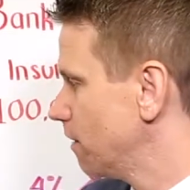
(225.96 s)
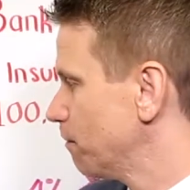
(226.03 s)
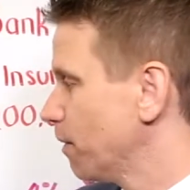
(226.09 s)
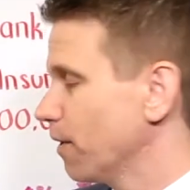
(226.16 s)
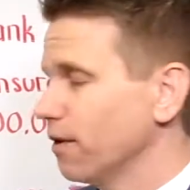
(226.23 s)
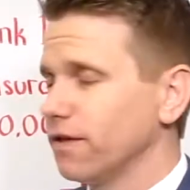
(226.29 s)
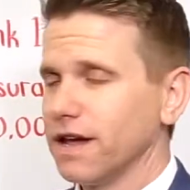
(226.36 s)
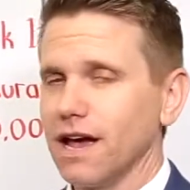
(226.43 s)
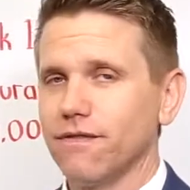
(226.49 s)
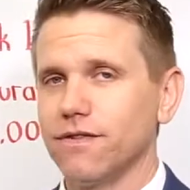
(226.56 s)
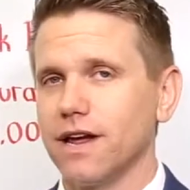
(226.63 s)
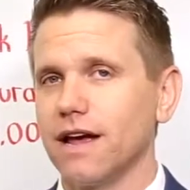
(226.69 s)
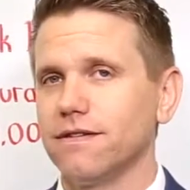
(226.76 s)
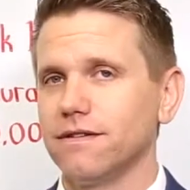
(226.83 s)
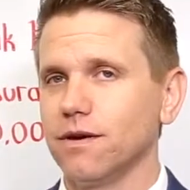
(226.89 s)
per the
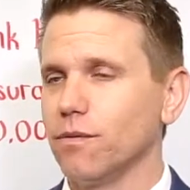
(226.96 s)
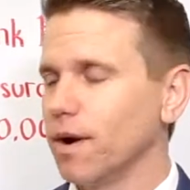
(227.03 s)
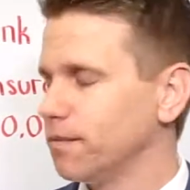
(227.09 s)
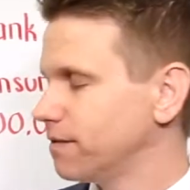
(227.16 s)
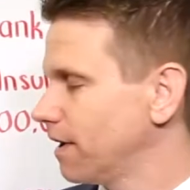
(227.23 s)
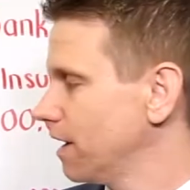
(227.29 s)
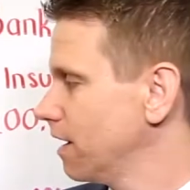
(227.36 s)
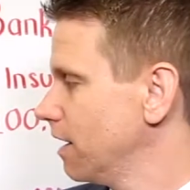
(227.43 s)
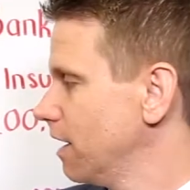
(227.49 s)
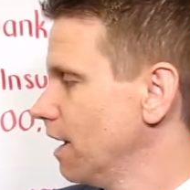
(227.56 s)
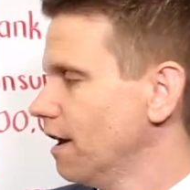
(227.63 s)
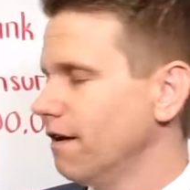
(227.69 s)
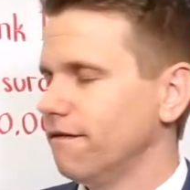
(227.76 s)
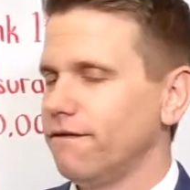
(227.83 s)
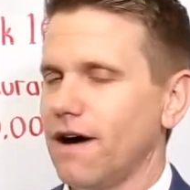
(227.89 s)
FDIC website,
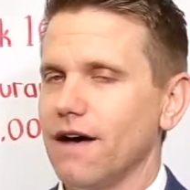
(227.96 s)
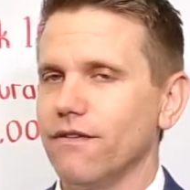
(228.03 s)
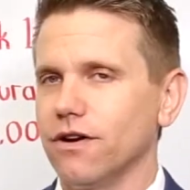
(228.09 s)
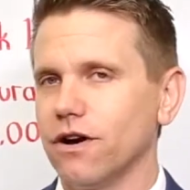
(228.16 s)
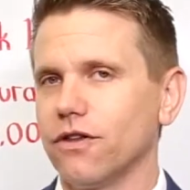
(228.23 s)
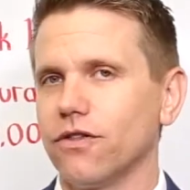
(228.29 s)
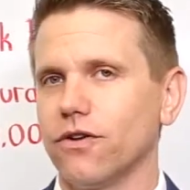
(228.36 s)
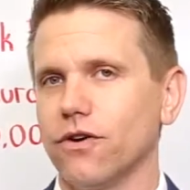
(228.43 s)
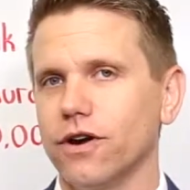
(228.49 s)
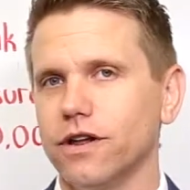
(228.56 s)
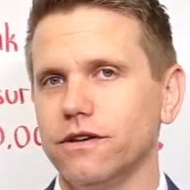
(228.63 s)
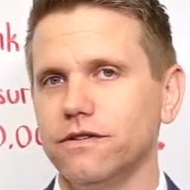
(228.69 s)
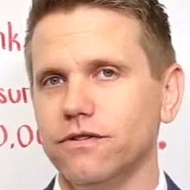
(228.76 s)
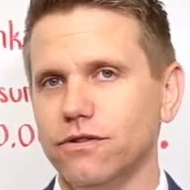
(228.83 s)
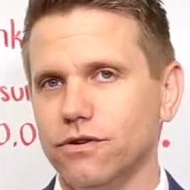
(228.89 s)

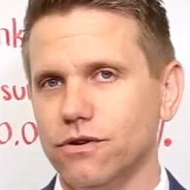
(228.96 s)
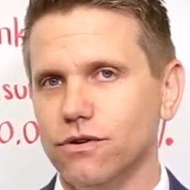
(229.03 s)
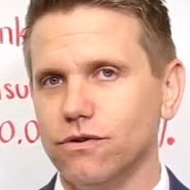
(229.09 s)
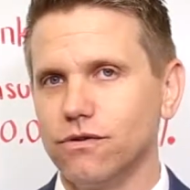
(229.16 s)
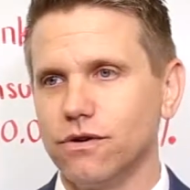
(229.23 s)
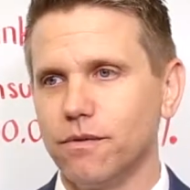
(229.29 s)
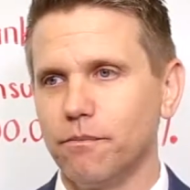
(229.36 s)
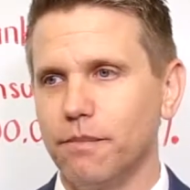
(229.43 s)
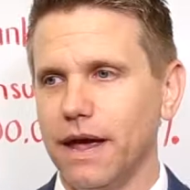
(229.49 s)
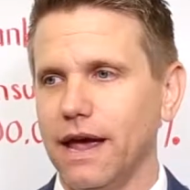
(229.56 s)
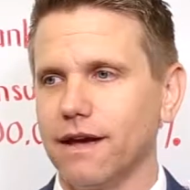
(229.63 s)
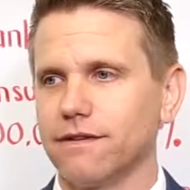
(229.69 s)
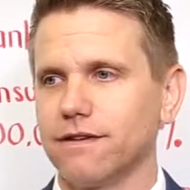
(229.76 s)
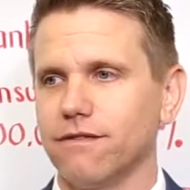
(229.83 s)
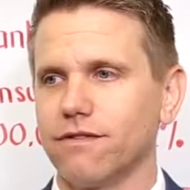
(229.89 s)
532
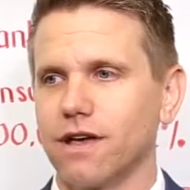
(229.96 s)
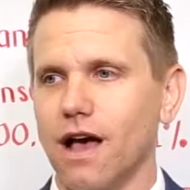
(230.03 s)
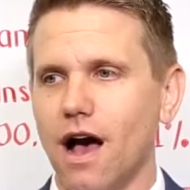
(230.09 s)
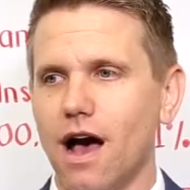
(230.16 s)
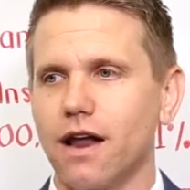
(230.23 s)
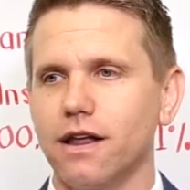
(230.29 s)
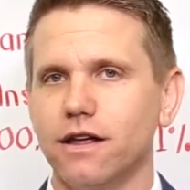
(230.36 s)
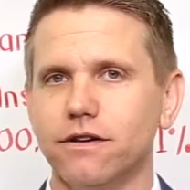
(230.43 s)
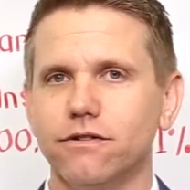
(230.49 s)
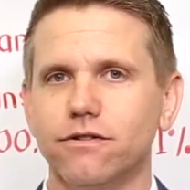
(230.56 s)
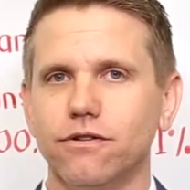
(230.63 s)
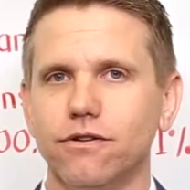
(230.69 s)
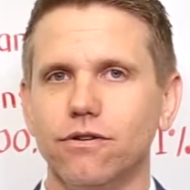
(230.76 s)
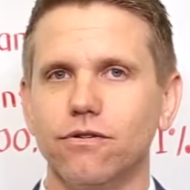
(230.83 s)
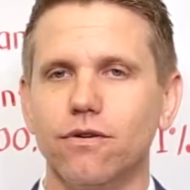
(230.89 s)
banks have gone
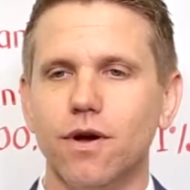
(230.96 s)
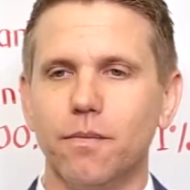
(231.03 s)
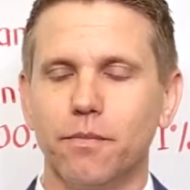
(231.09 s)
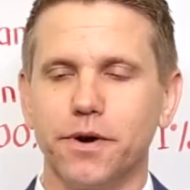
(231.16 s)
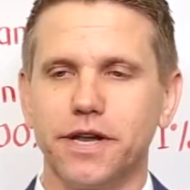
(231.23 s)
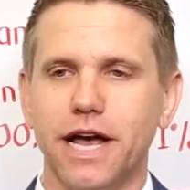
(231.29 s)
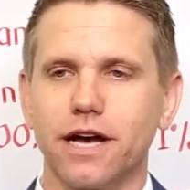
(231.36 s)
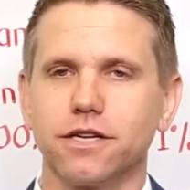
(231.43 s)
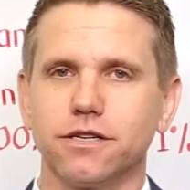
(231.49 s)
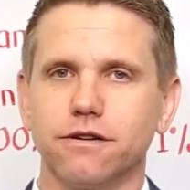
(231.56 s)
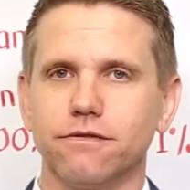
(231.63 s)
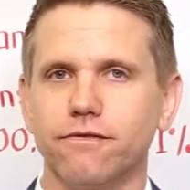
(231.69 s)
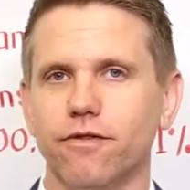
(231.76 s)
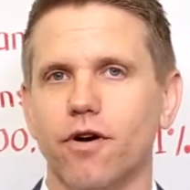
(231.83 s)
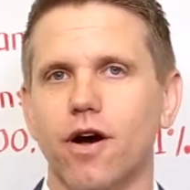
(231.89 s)
into
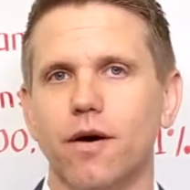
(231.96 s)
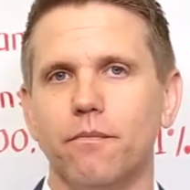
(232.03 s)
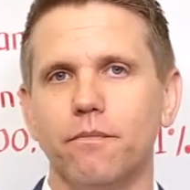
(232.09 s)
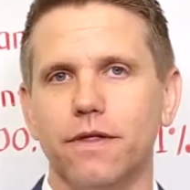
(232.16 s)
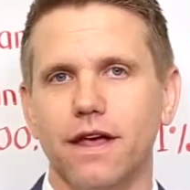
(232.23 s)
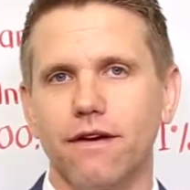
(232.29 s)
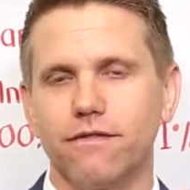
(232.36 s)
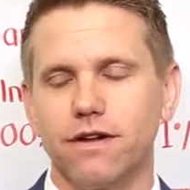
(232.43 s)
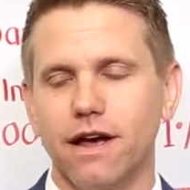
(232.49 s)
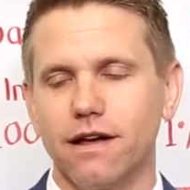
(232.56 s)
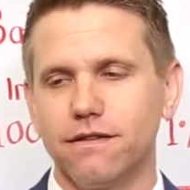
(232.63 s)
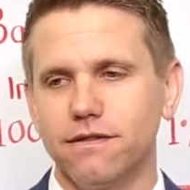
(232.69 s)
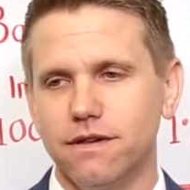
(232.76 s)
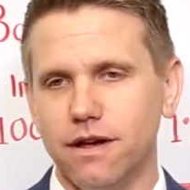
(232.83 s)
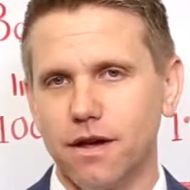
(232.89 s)
protection from the
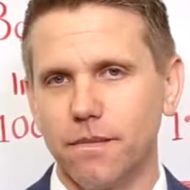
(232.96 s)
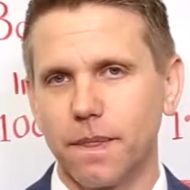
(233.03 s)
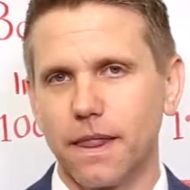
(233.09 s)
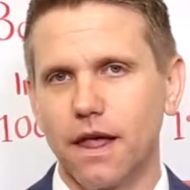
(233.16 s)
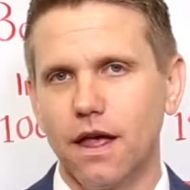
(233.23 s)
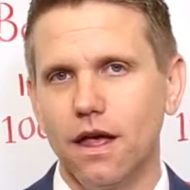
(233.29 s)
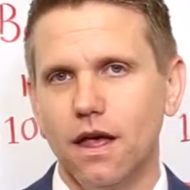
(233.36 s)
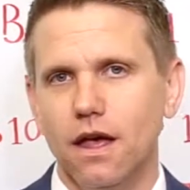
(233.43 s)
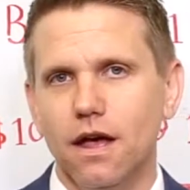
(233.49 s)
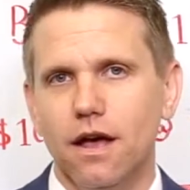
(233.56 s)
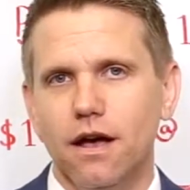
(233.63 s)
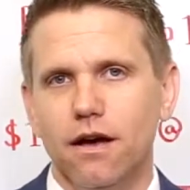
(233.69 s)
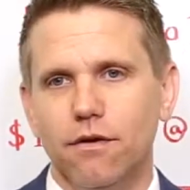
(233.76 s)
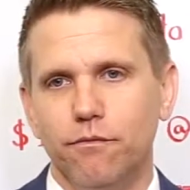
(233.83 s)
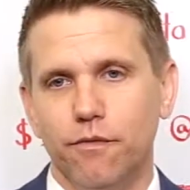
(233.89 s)
FDIC.
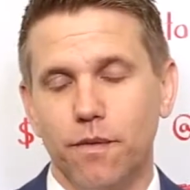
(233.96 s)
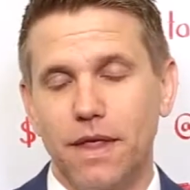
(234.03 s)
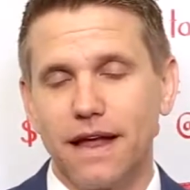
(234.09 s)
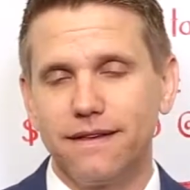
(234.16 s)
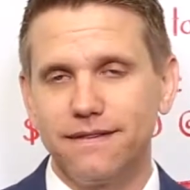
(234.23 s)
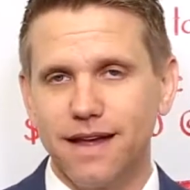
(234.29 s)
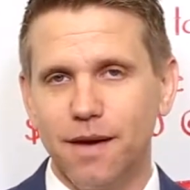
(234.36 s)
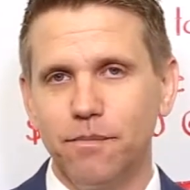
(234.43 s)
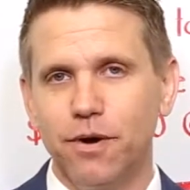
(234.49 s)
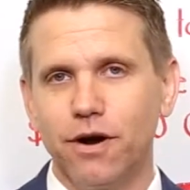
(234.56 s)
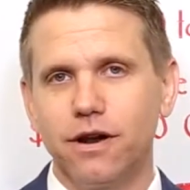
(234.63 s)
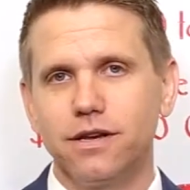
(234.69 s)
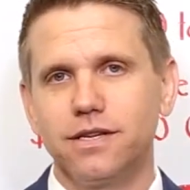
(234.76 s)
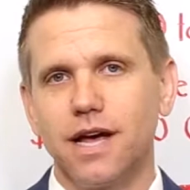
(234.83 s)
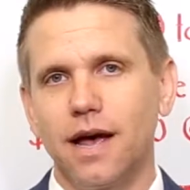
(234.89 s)
From that same
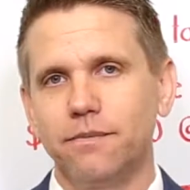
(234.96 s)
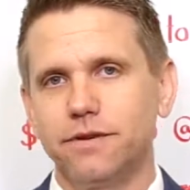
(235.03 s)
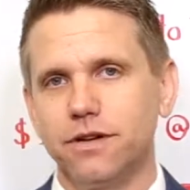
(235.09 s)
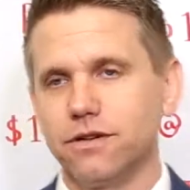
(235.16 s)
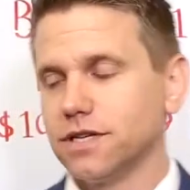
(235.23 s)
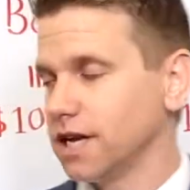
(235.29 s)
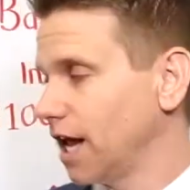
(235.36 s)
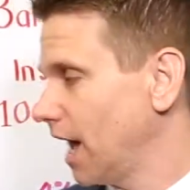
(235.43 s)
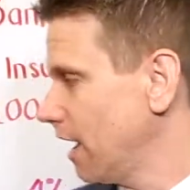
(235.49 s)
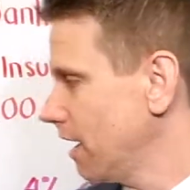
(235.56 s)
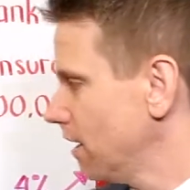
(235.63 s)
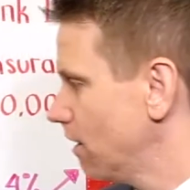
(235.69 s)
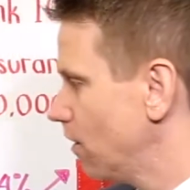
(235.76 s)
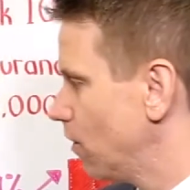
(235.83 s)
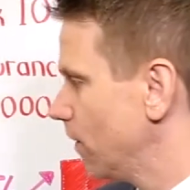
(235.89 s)
period of time till
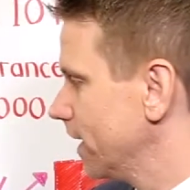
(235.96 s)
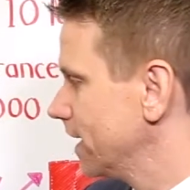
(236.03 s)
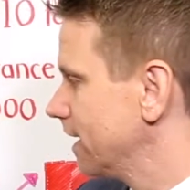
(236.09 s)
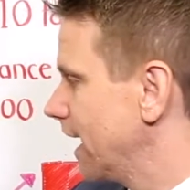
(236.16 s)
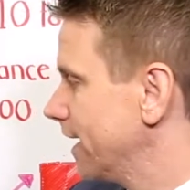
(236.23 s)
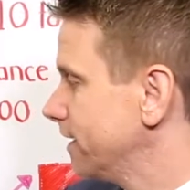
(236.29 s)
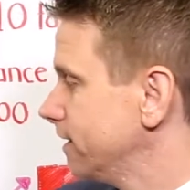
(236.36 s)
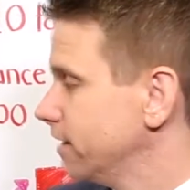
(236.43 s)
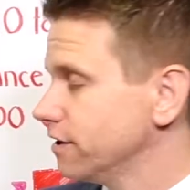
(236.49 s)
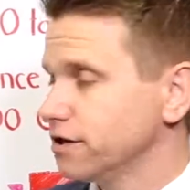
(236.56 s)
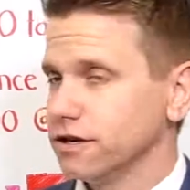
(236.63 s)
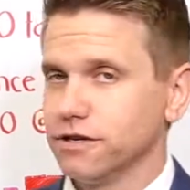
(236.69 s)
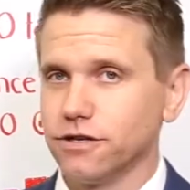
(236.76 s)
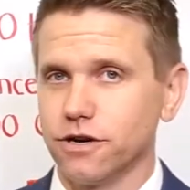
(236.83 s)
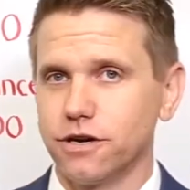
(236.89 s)
today, only 19
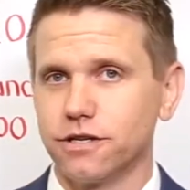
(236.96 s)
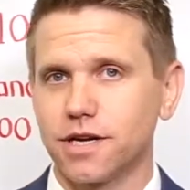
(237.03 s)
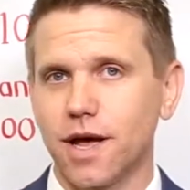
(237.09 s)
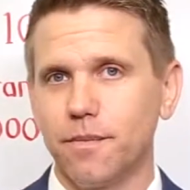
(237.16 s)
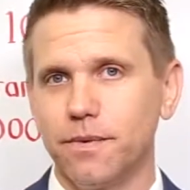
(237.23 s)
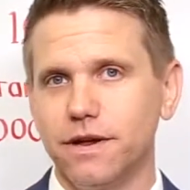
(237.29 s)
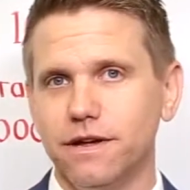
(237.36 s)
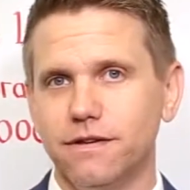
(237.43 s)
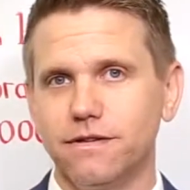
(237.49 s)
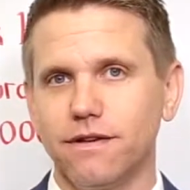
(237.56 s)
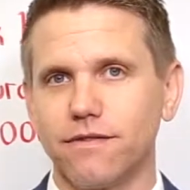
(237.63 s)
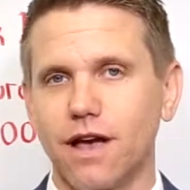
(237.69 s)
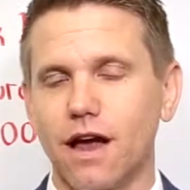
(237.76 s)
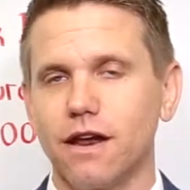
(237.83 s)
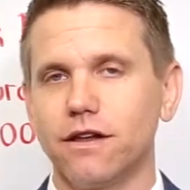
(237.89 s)
insurance companies
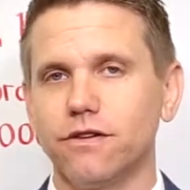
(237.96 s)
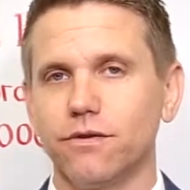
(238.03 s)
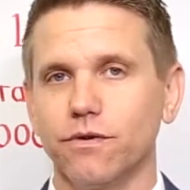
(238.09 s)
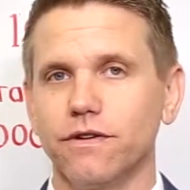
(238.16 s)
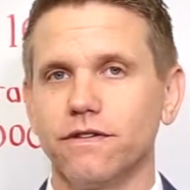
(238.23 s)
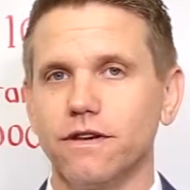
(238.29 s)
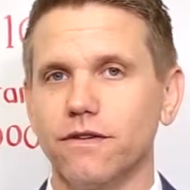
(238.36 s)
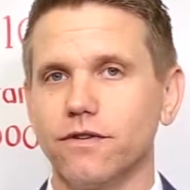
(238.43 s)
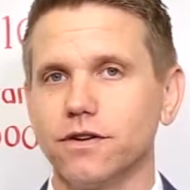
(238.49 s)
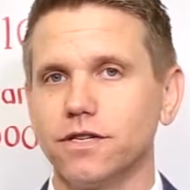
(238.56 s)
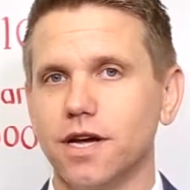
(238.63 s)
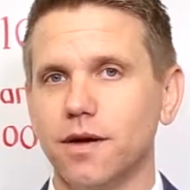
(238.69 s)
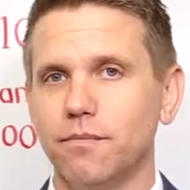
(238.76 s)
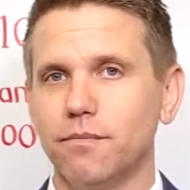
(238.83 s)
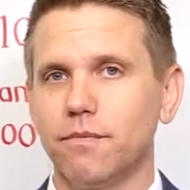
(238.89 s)
have gone into
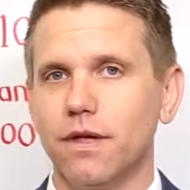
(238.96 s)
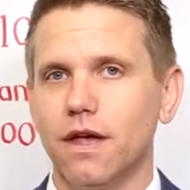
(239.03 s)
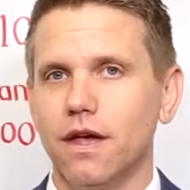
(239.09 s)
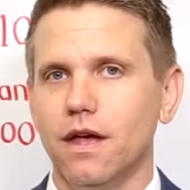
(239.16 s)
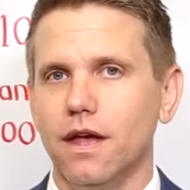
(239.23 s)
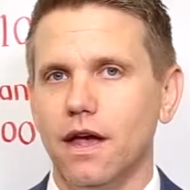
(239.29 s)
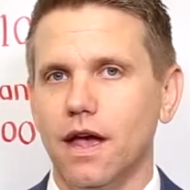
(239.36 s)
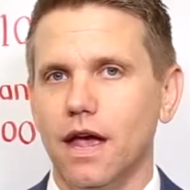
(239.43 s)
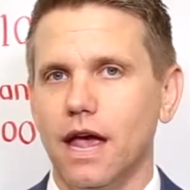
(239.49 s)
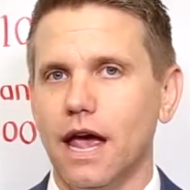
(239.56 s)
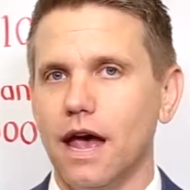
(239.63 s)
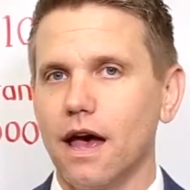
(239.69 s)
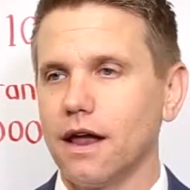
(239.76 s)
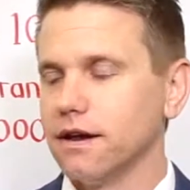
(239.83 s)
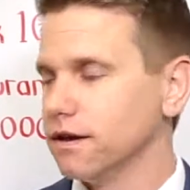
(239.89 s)
receivership,
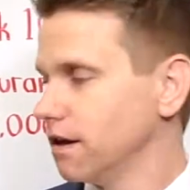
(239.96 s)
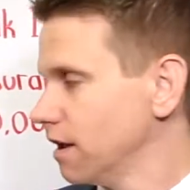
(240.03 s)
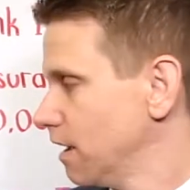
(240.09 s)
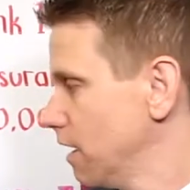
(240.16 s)
and